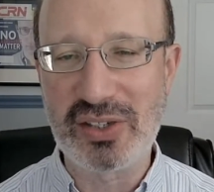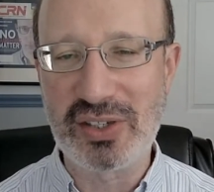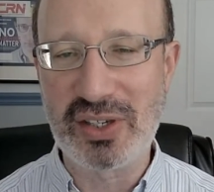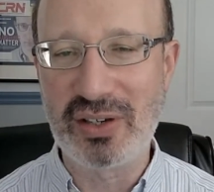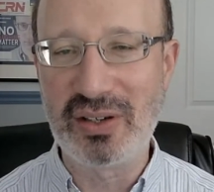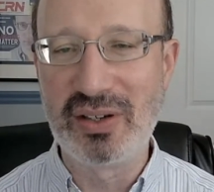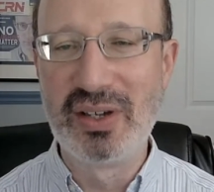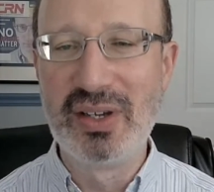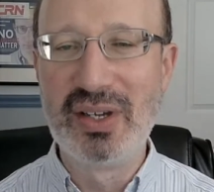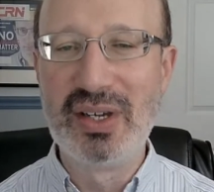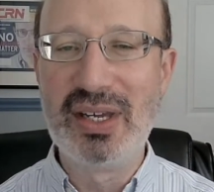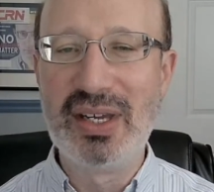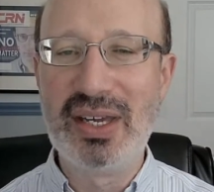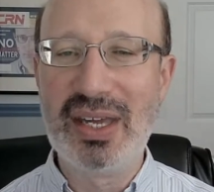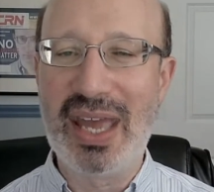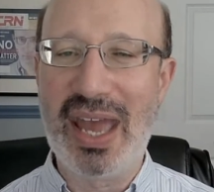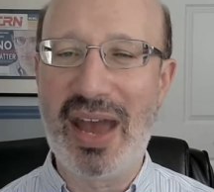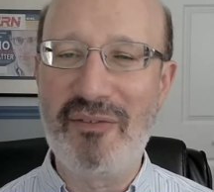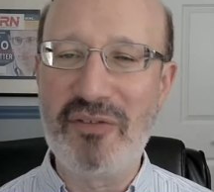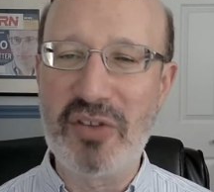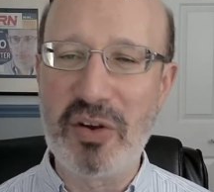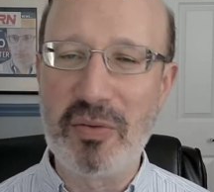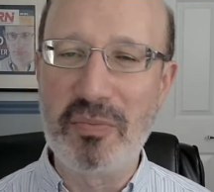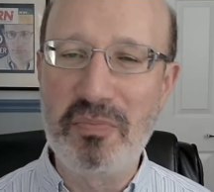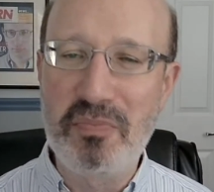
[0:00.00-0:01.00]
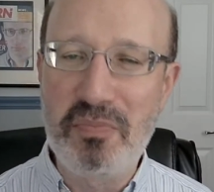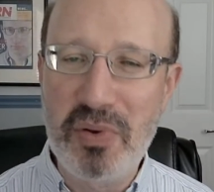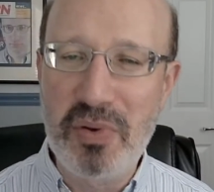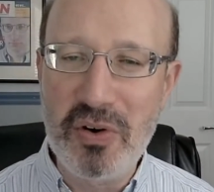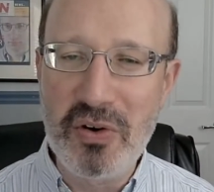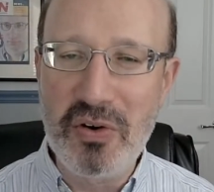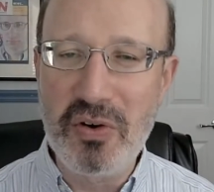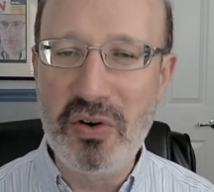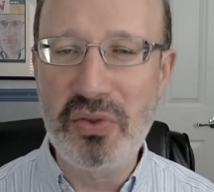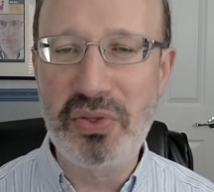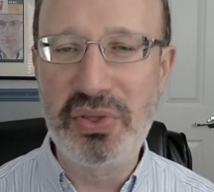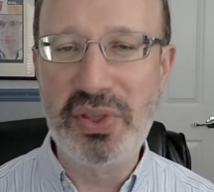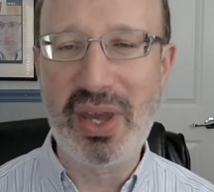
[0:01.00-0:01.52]
You have your
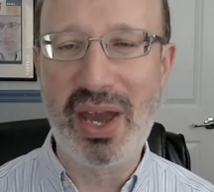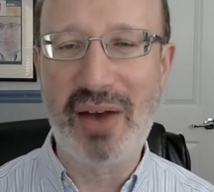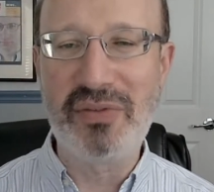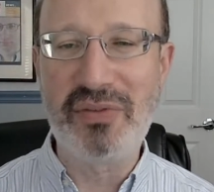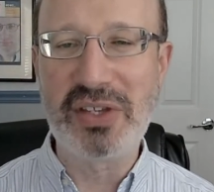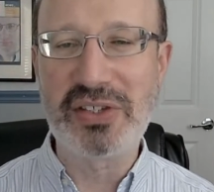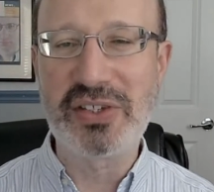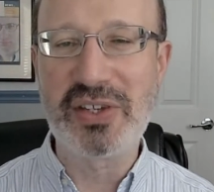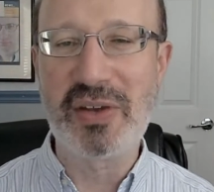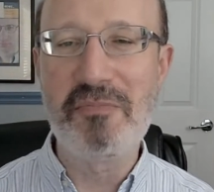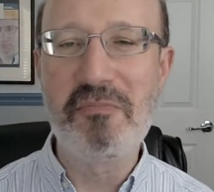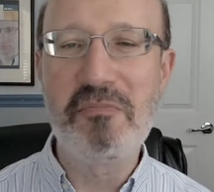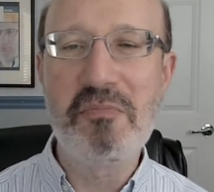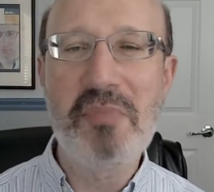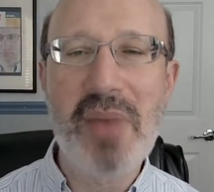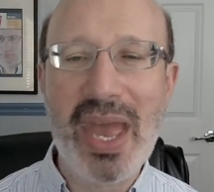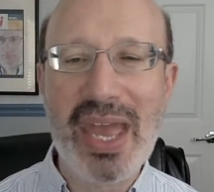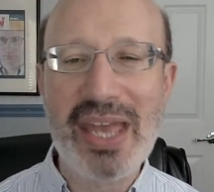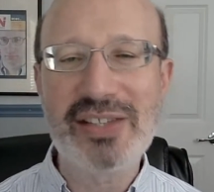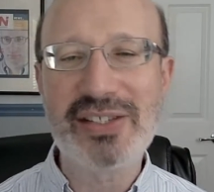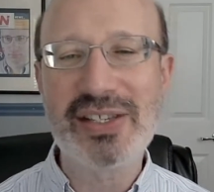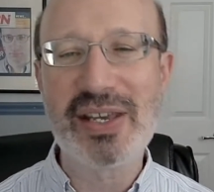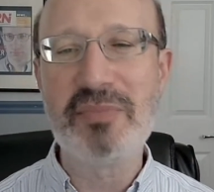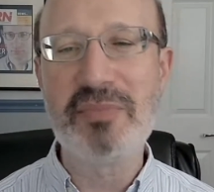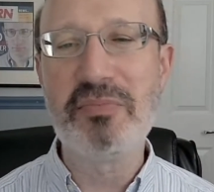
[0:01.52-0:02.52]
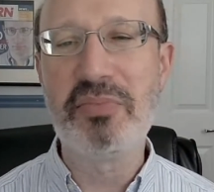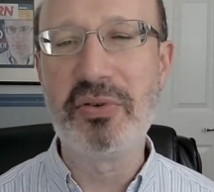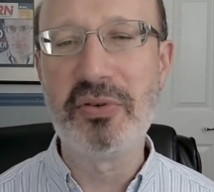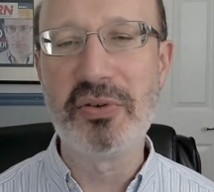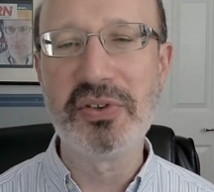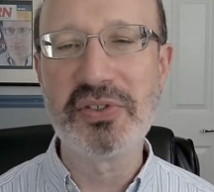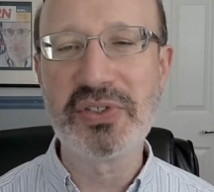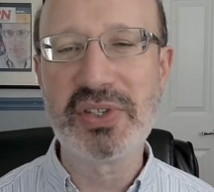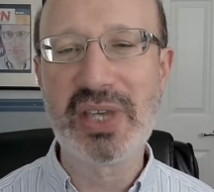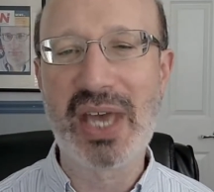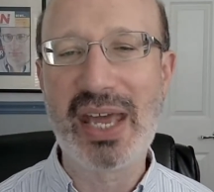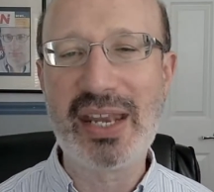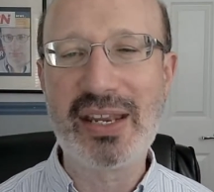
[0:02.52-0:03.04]
booth, you have this amazing
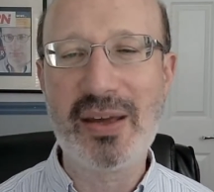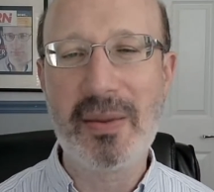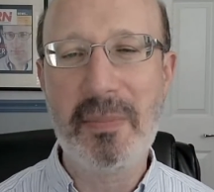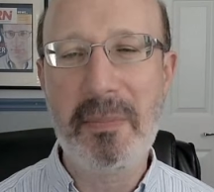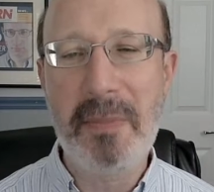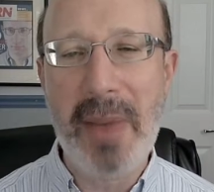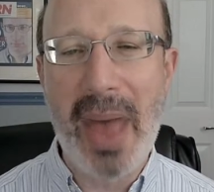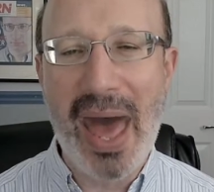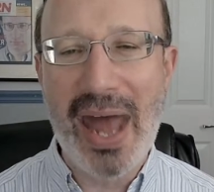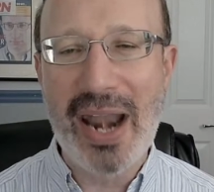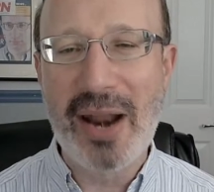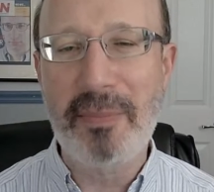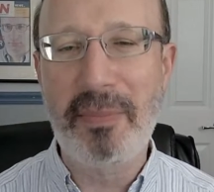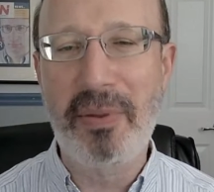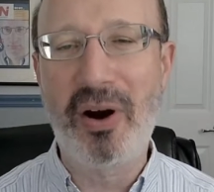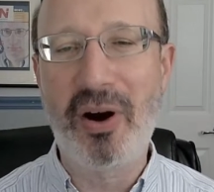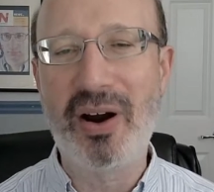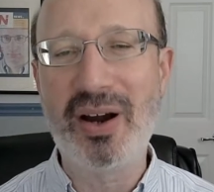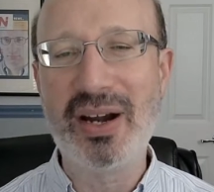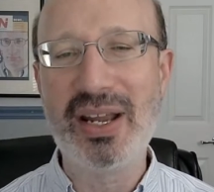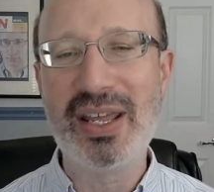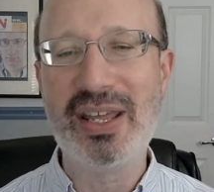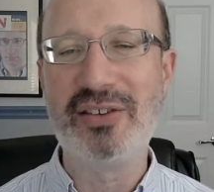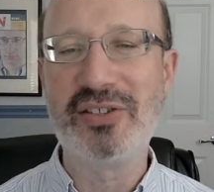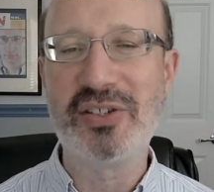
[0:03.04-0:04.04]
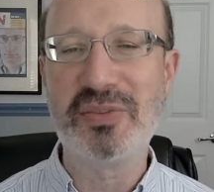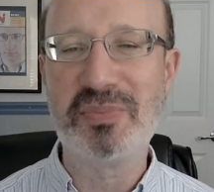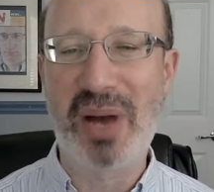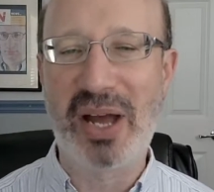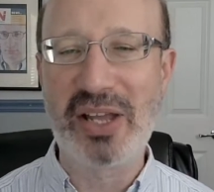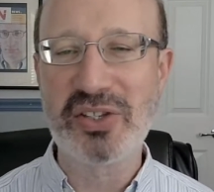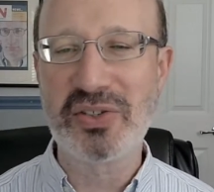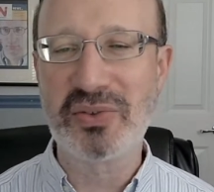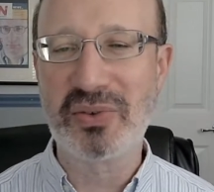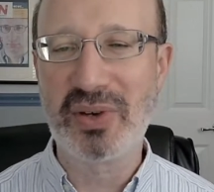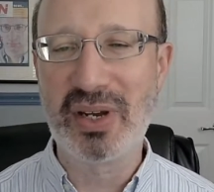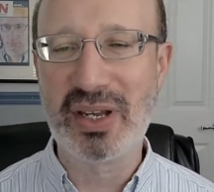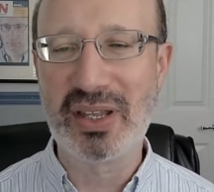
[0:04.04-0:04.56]
poolside cabana party, you're
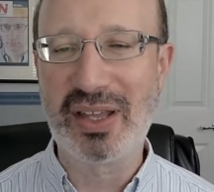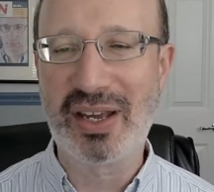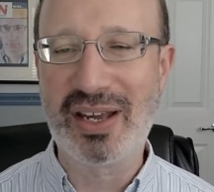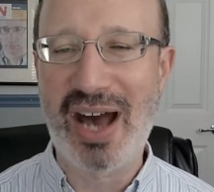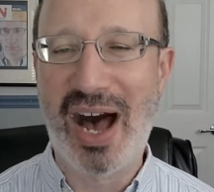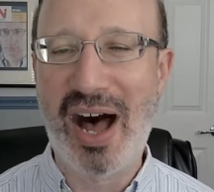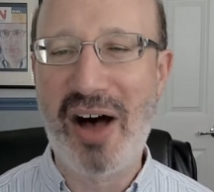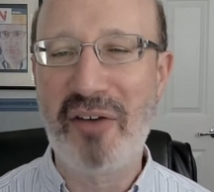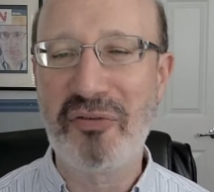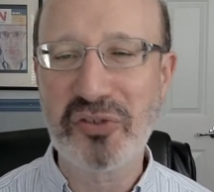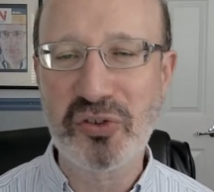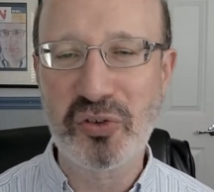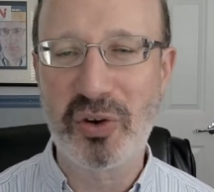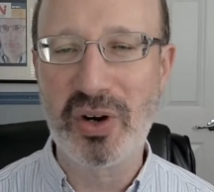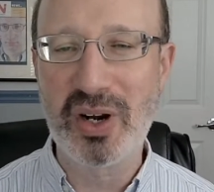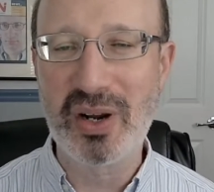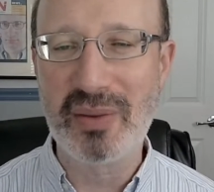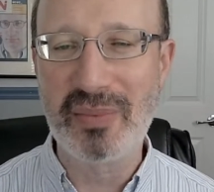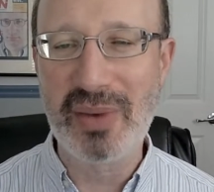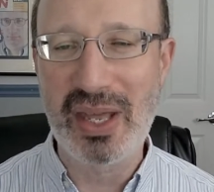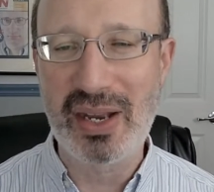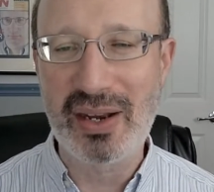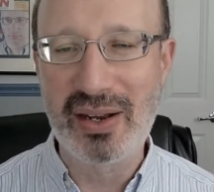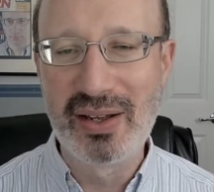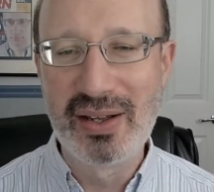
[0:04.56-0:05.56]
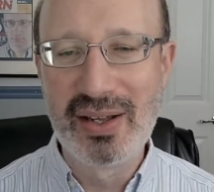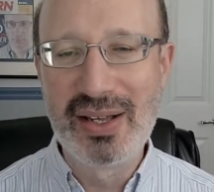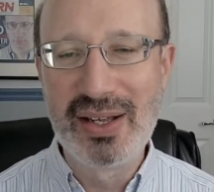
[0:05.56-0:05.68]
sponsoring the golf tournament.